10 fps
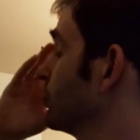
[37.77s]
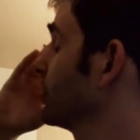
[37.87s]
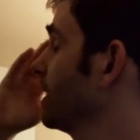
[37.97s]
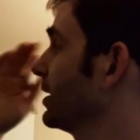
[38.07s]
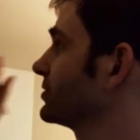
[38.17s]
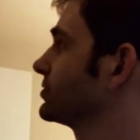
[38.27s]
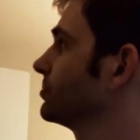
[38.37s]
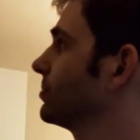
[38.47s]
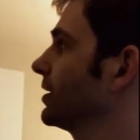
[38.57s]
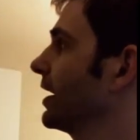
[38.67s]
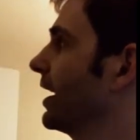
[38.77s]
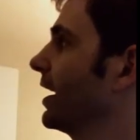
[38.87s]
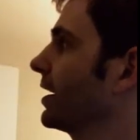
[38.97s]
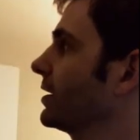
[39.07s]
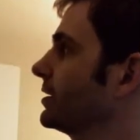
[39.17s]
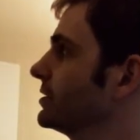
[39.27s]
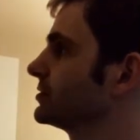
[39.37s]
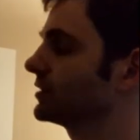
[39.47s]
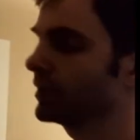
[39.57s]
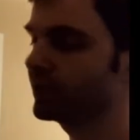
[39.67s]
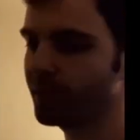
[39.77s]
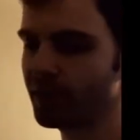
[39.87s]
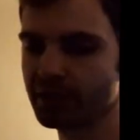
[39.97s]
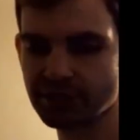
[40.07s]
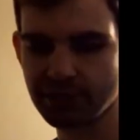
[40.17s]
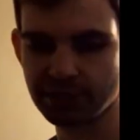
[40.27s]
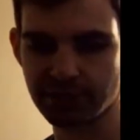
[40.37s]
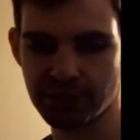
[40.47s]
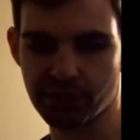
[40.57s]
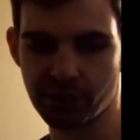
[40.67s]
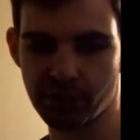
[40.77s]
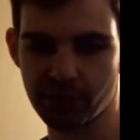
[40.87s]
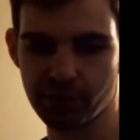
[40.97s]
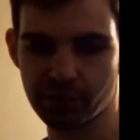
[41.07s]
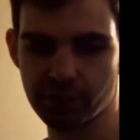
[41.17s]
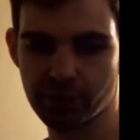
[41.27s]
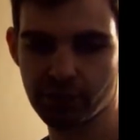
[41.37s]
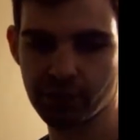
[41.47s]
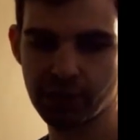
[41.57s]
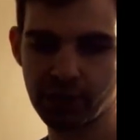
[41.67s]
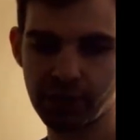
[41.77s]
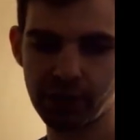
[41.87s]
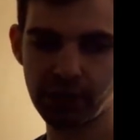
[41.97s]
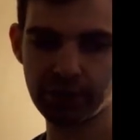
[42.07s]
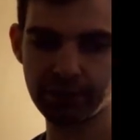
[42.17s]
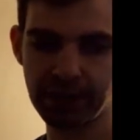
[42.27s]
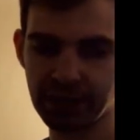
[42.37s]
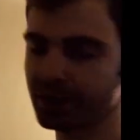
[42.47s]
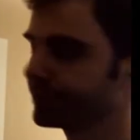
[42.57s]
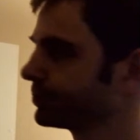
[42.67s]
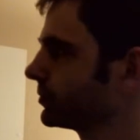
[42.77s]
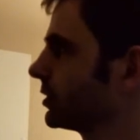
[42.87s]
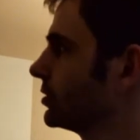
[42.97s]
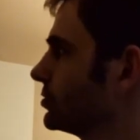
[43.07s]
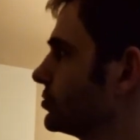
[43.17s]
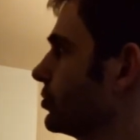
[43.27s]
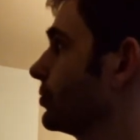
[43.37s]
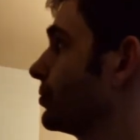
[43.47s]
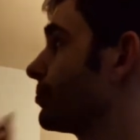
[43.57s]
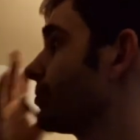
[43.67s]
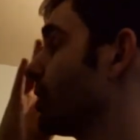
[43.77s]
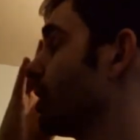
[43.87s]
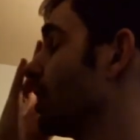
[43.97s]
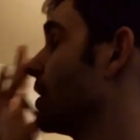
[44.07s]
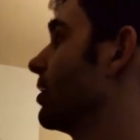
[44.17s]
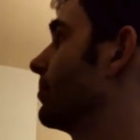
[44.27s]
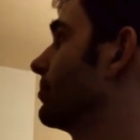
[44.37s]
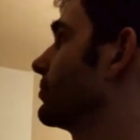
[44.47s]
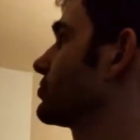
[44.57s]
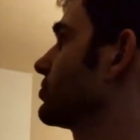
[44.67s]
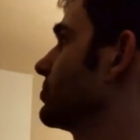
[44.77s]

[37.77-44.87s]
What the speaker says: that beta hat is an unbiased estimator of beta. So there's going to be